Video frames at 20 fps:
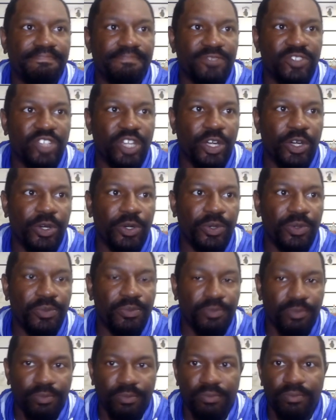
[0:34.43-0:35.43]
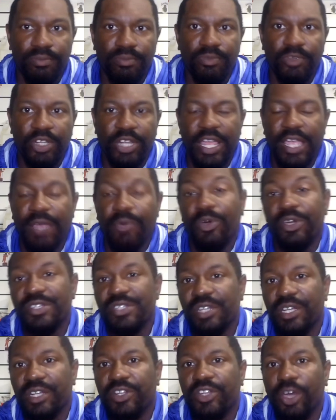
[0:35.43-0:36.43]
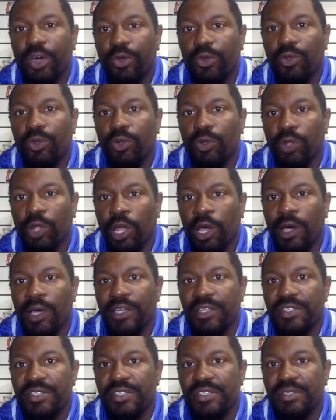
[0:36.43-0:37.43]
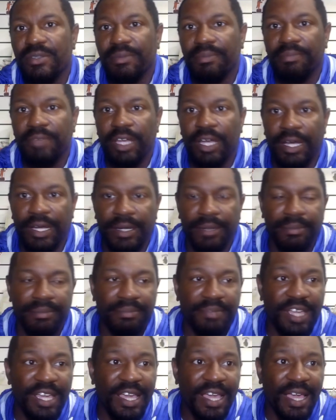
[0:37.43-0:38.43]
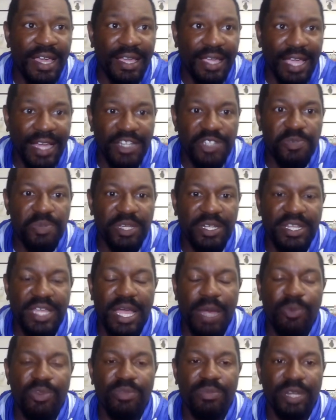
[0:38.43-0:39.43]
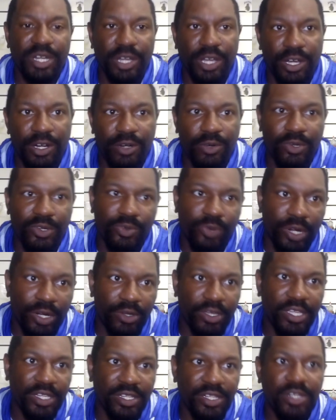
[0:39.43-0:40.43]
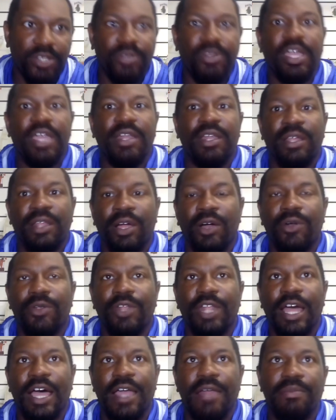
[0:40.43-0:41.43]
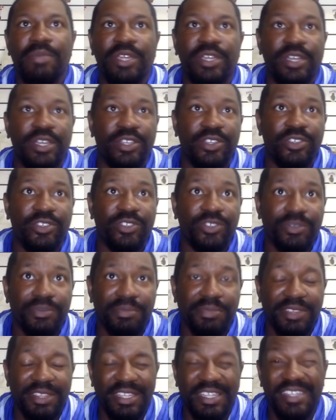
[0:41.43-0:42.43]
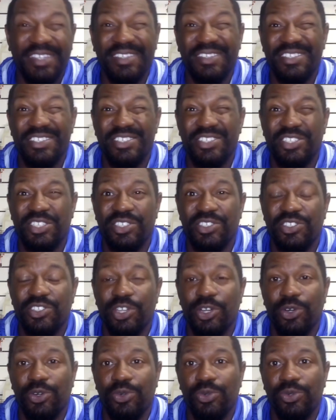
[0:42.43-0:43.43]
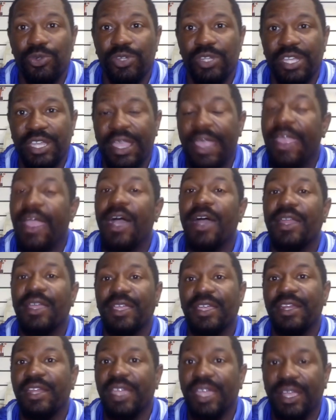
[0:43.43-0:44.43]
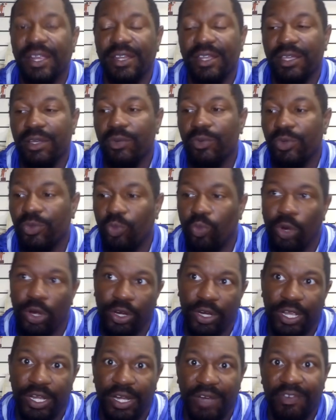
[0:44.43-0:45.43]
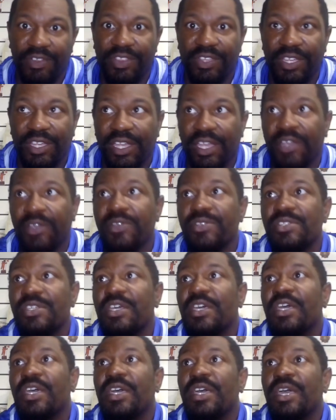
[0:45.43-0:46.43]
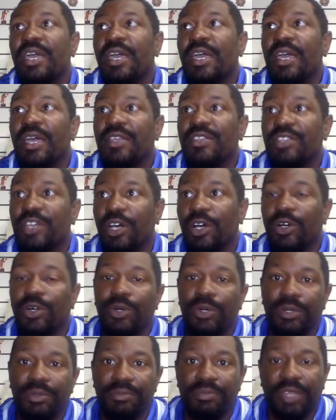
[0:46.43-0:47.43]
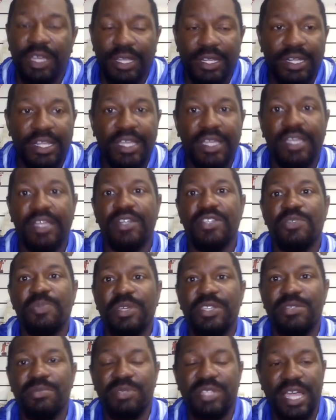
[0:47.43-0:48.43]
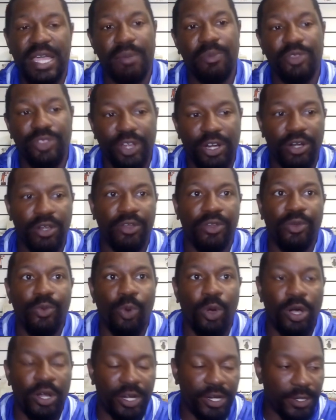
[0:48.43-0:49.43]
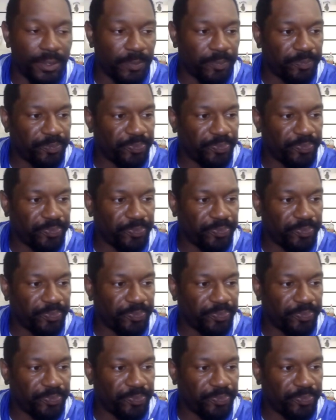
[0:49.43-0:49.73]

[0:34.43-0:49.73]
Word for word: so the day wasn't a total loss. Um, got to spend time with my daughter, which we don't get to do that a whole lot because things is just so chaotic and hectic with work and everything else. So did get to spend some time with her on the water.